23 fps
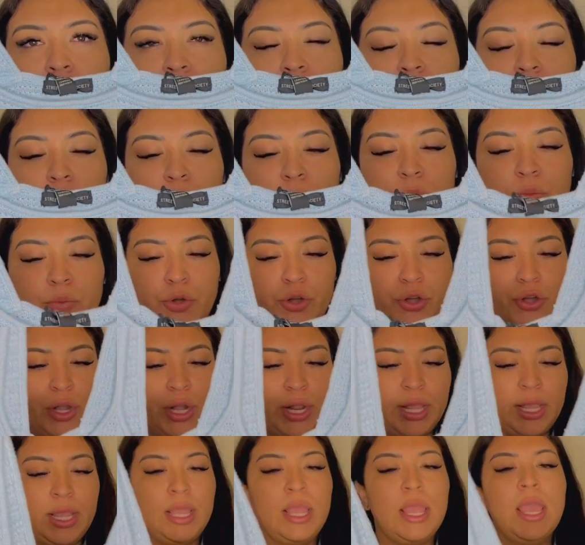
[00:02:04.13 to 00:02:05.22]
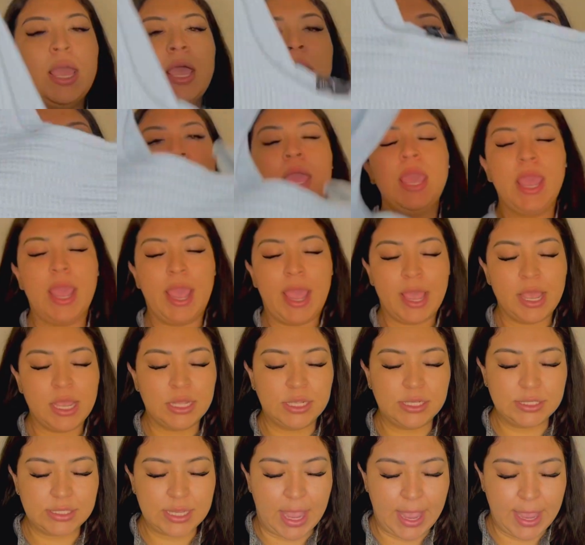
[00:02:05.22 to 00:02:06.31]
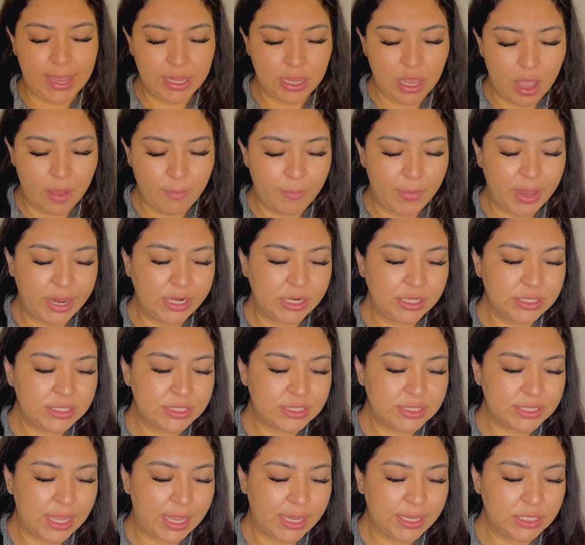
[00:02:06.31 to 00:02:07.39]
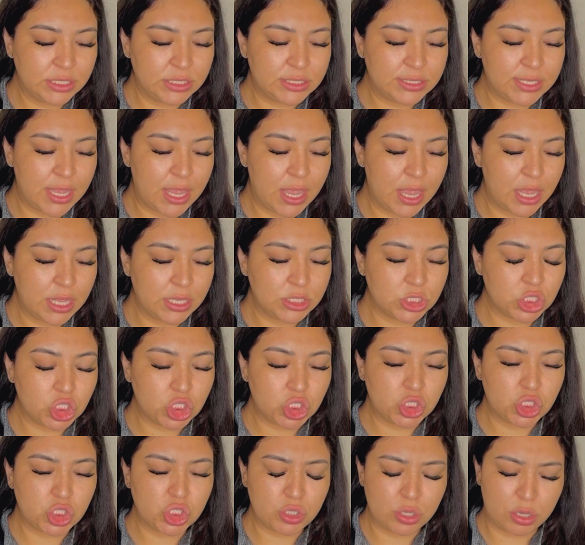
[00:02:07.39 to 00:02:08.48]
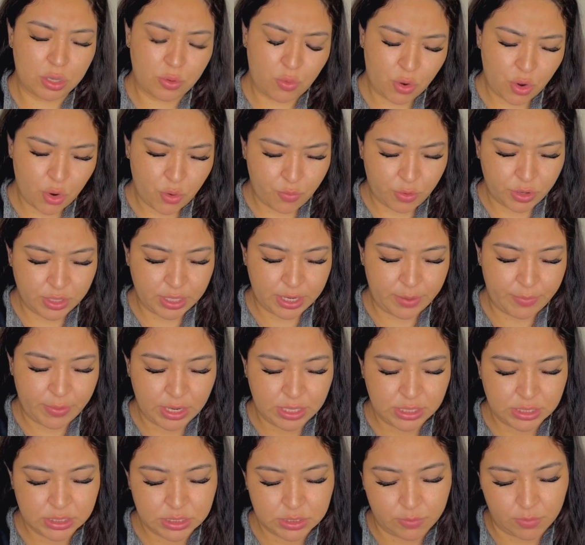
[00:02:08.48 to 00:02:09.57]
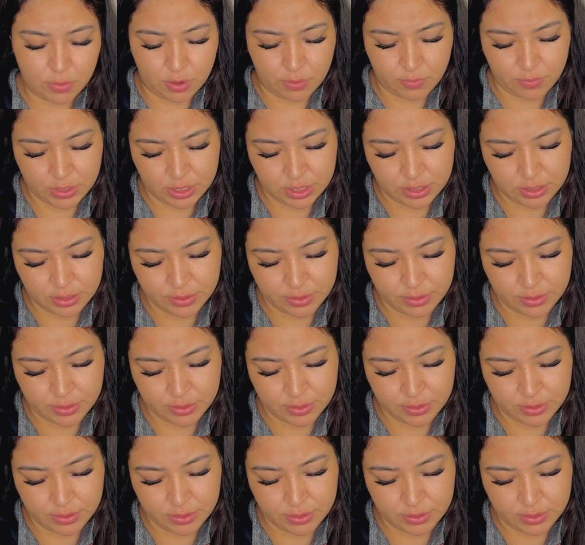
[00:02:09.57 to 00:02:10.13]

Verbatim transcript: super pretty. And I got mine in size, oh wow, did I buy a small one?